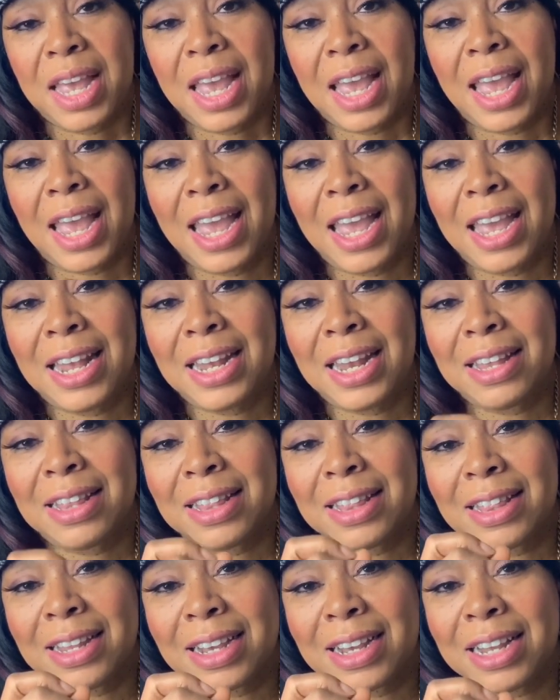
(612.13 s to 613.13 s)
and
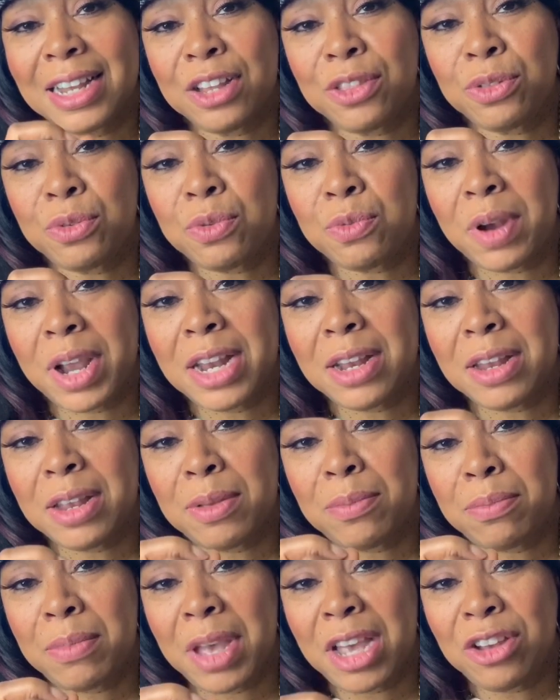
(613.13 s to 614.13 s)
the click-through rate
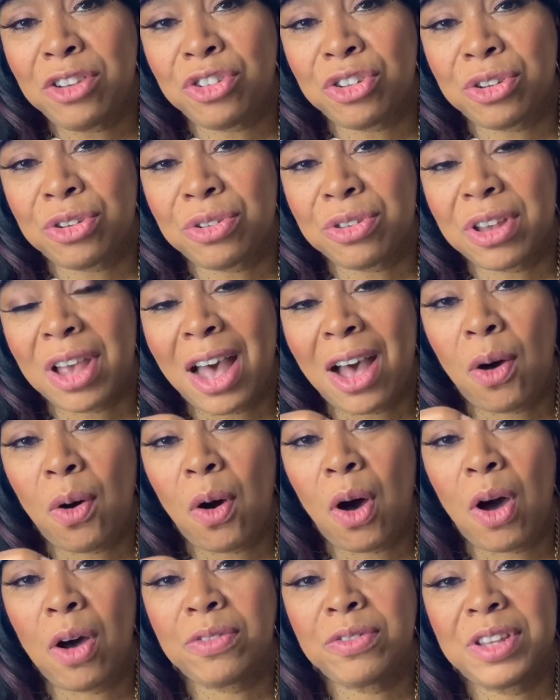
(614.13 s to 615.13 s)
measures how
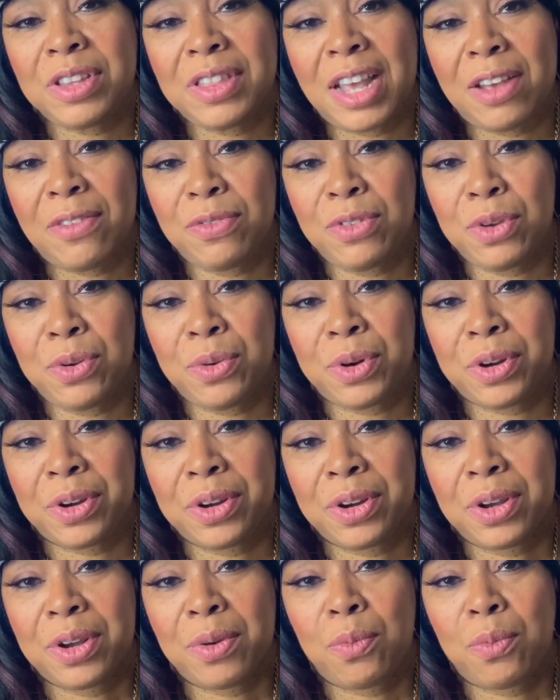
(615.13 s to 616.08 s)
often that viewer